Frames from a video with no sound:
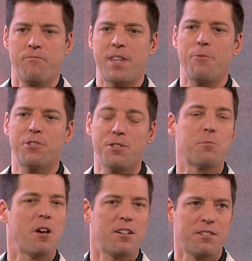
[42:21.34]
that was so
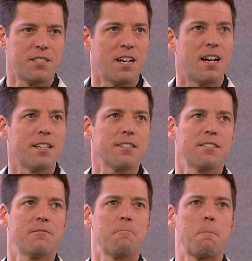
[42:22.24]
special to
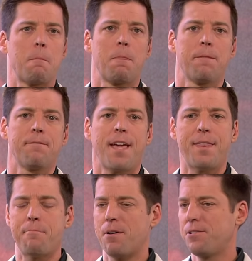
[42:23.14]
us.
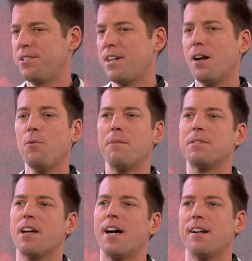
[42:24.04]
And they posted on a
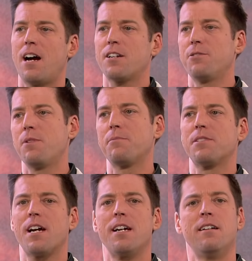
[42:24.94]
website, an auction
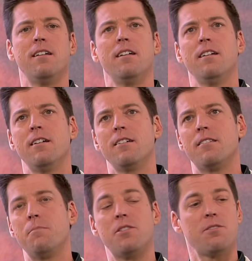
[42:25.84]
website,
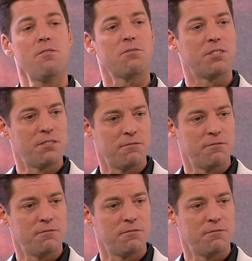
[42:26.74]
to be sold.